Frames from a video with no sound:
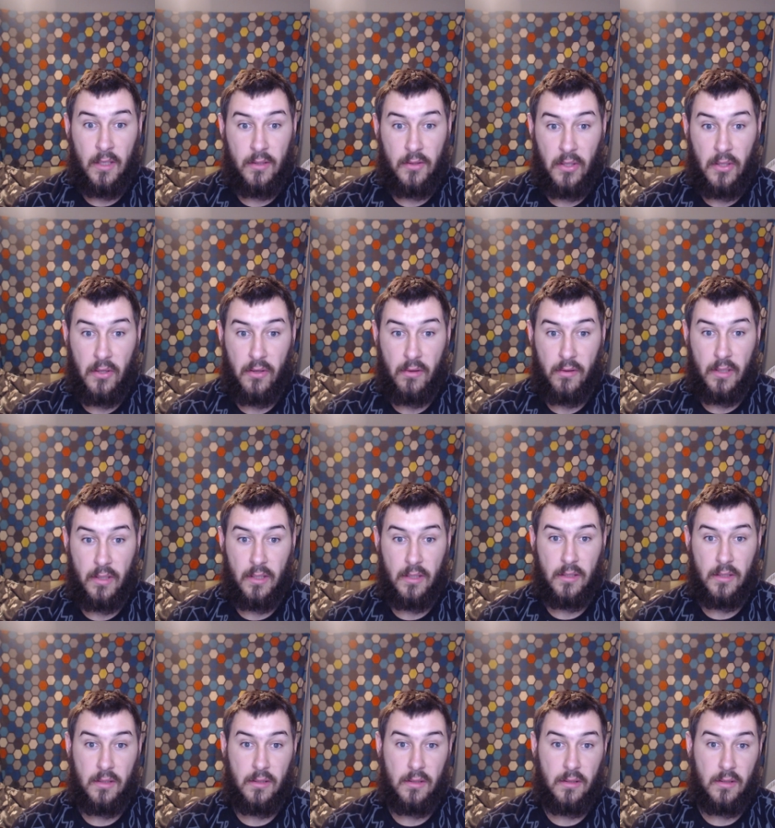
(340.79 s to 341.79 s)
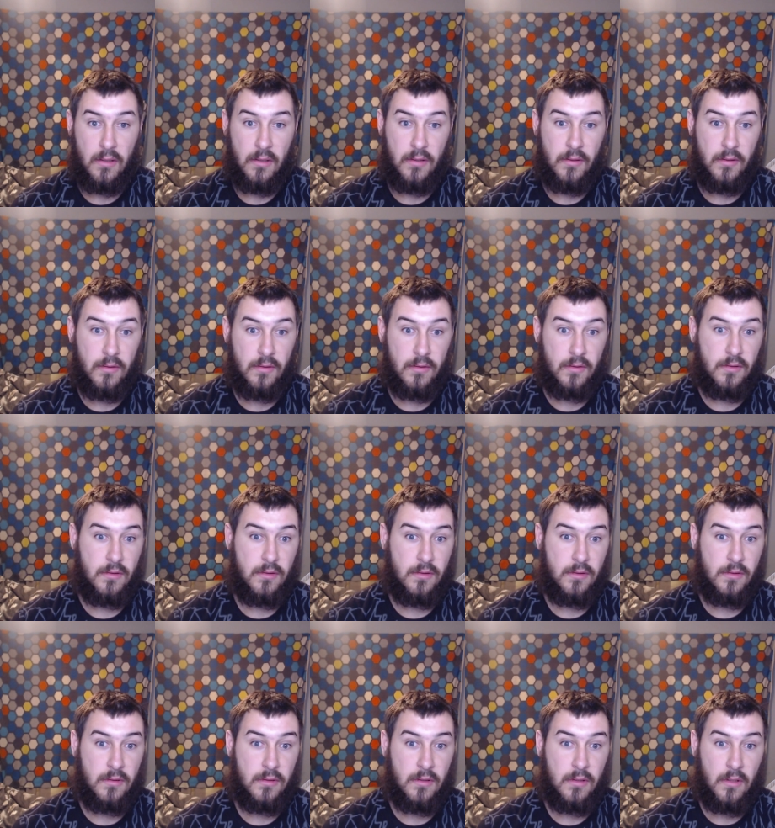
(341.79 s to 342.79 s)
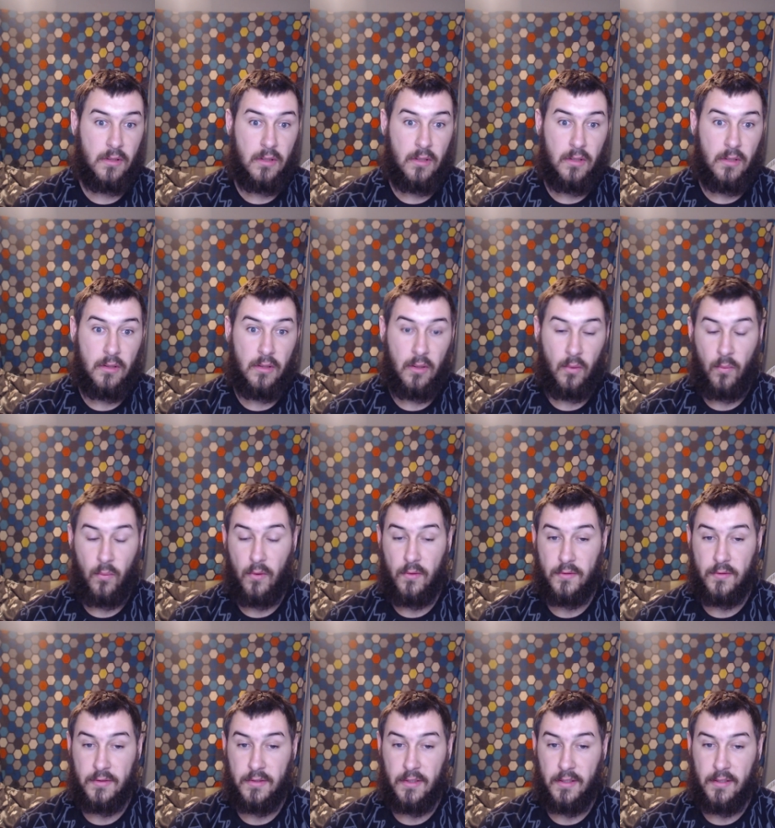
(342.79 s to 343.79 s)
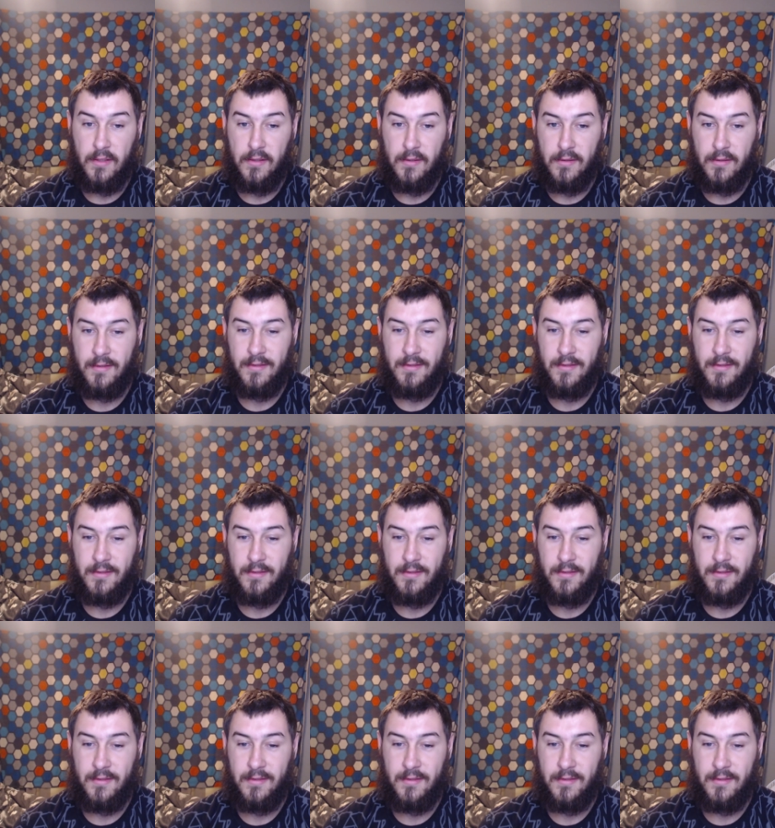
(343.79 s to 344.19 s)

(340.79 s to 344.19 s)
There is there was a